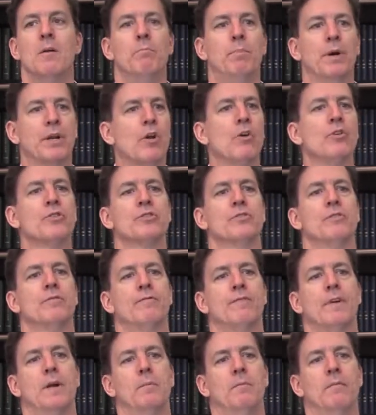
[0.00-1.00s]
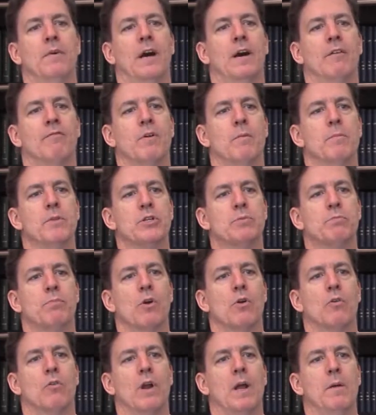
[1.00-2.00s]
but also from this
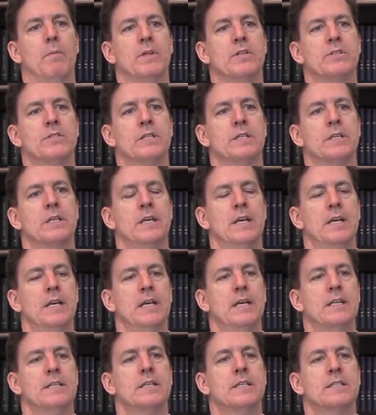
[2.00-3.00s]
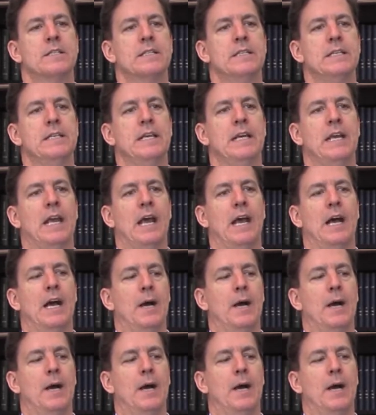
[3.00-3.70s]
program, is to see